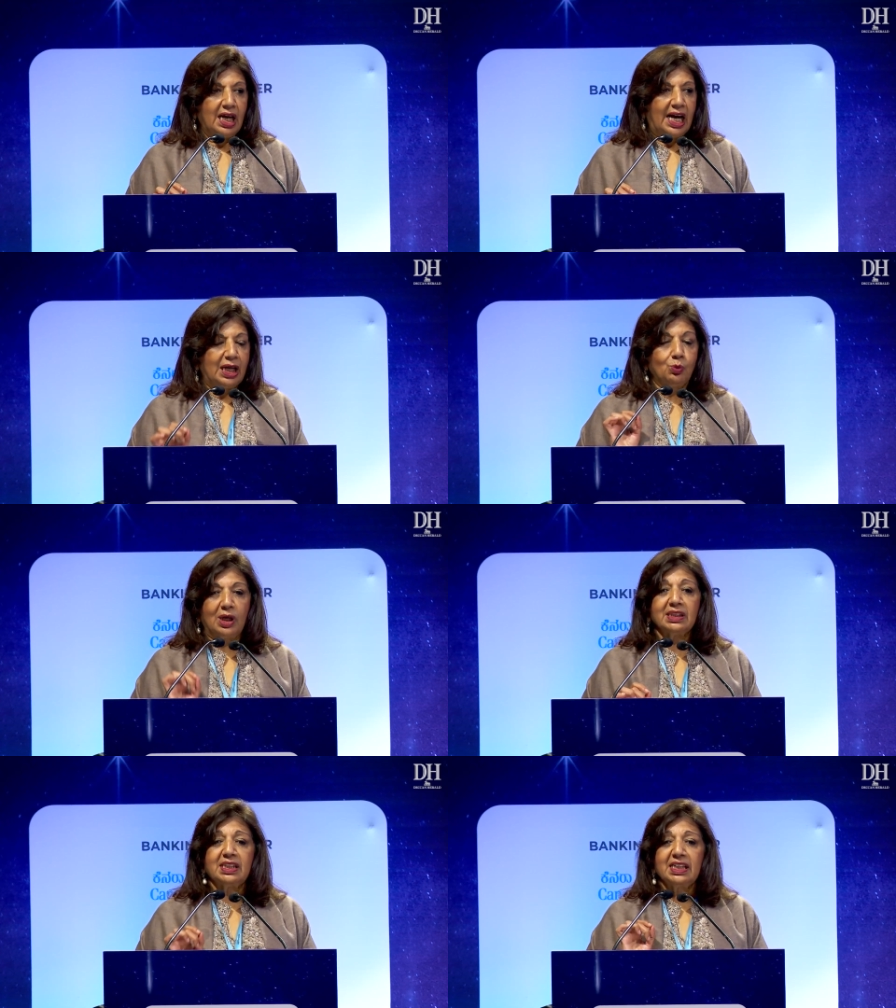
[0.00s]
And
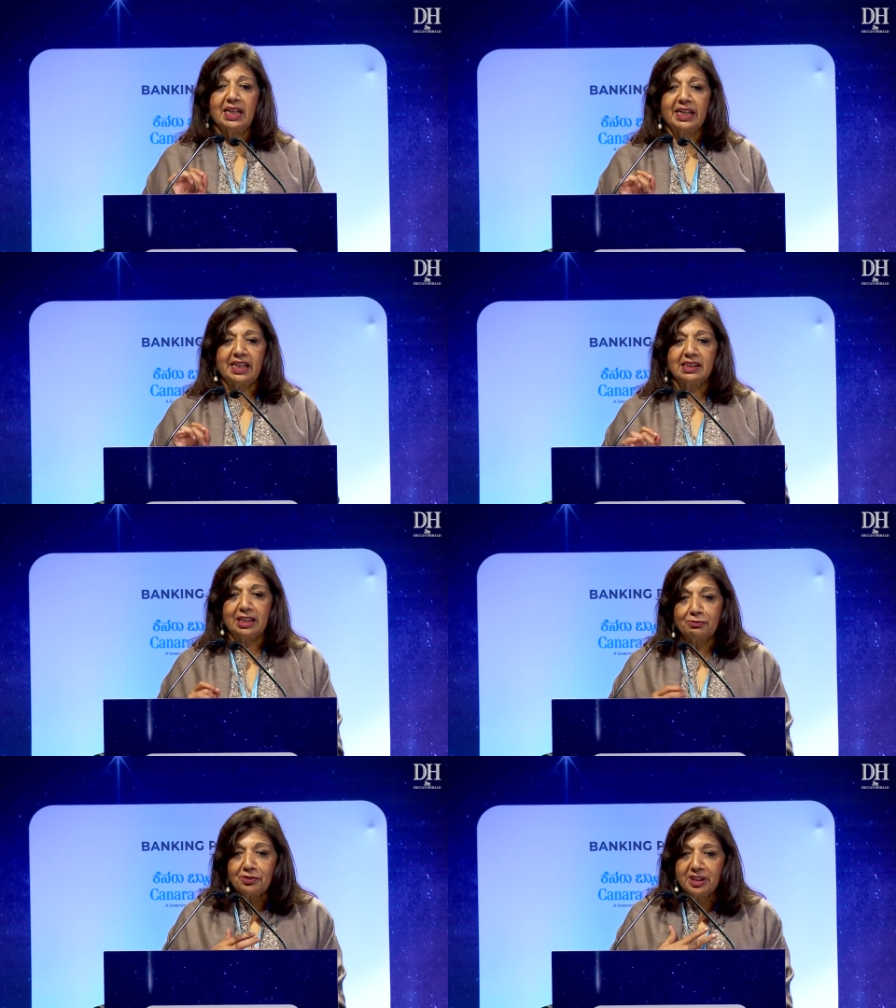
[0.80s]
one thing I can
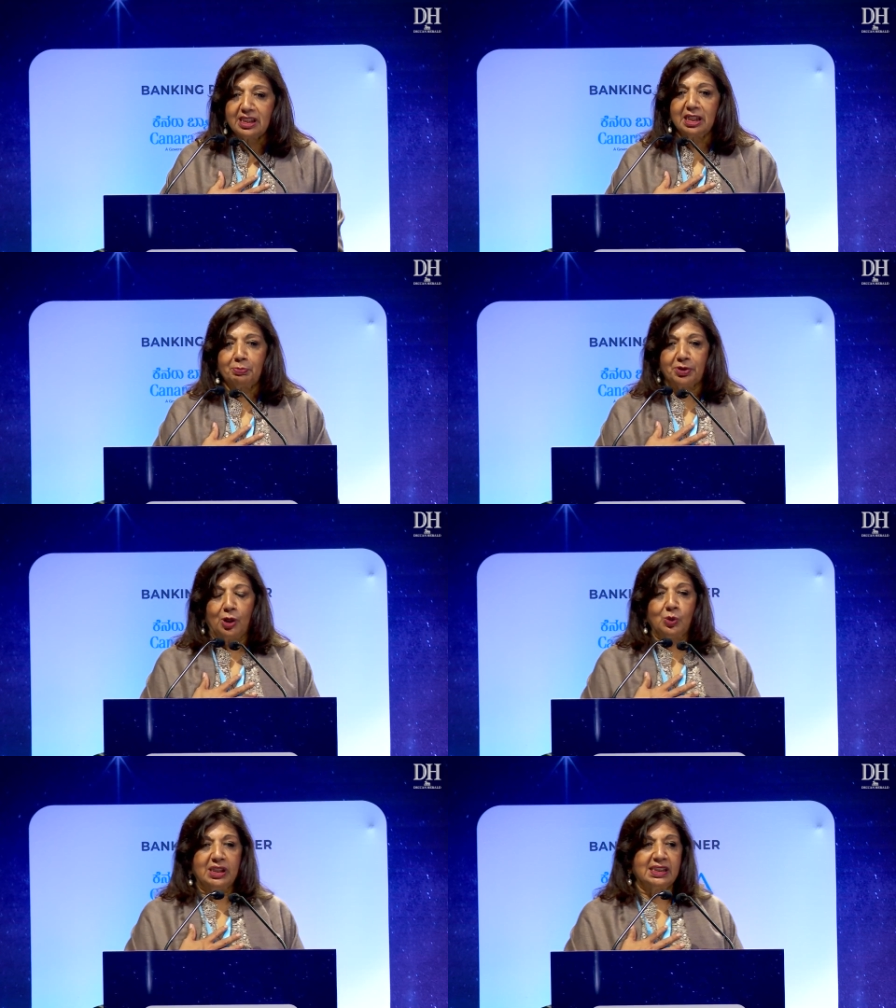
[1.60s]
definitely
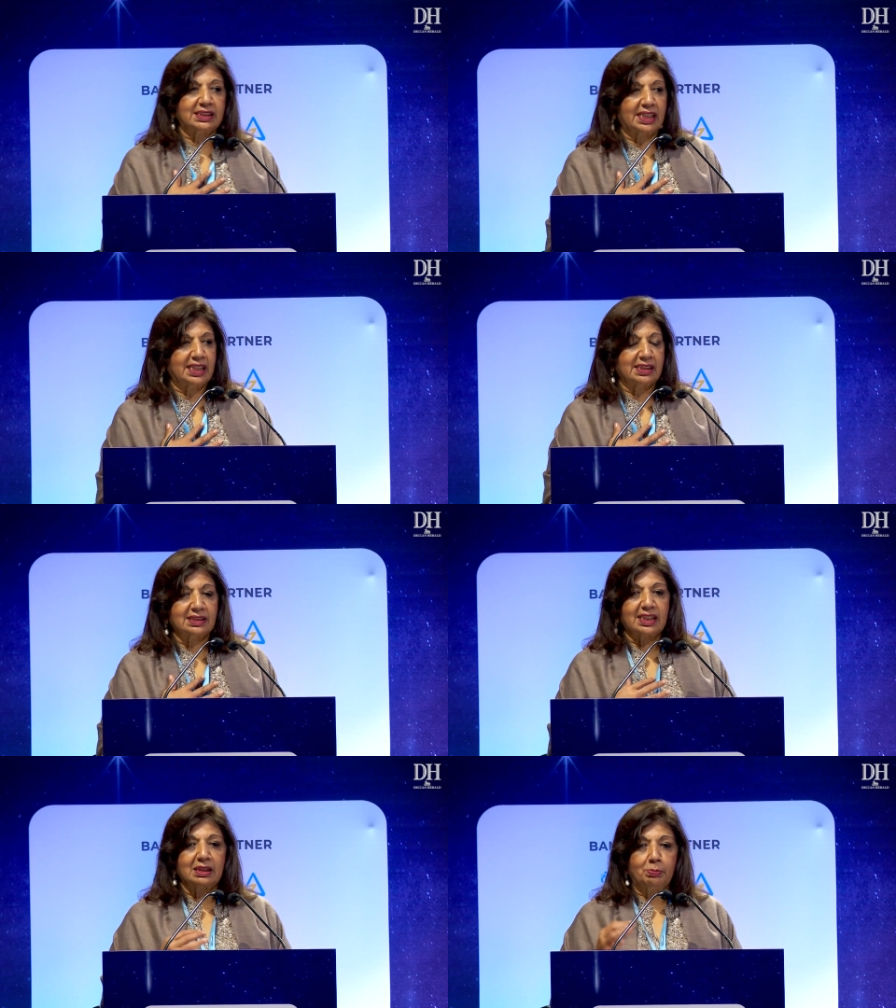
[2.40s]
proudly say is
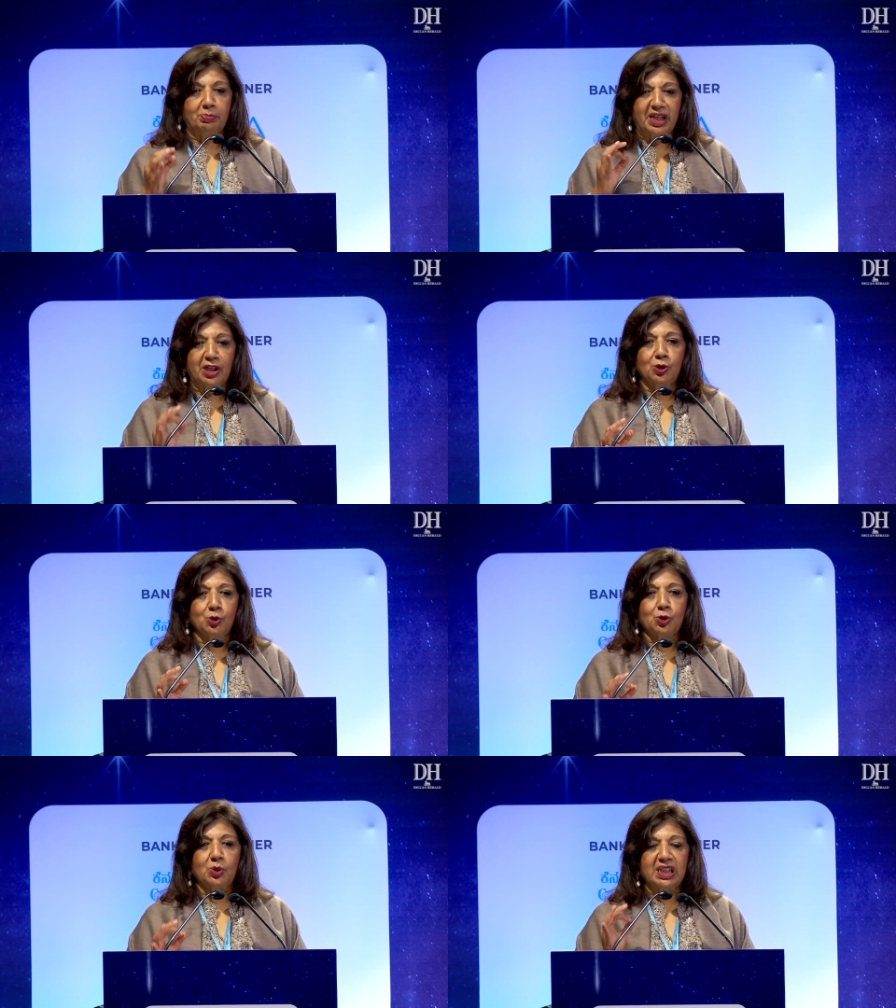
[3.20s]
that
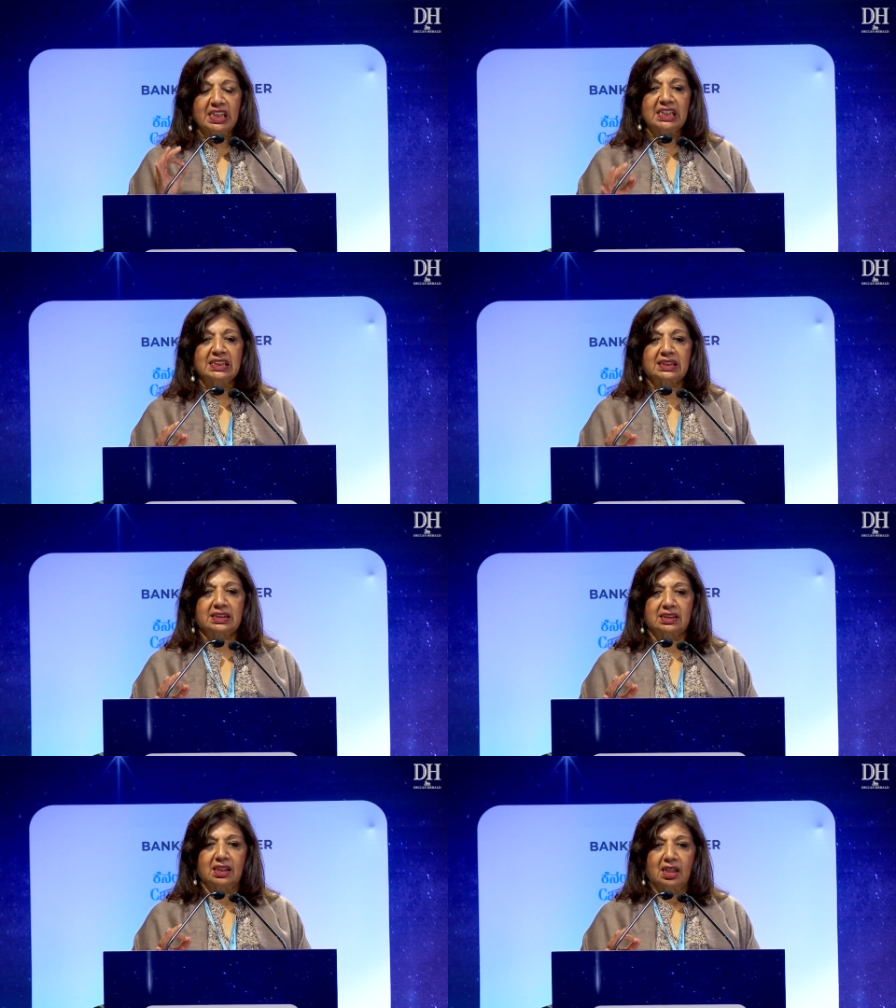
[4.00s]
Bengaluru is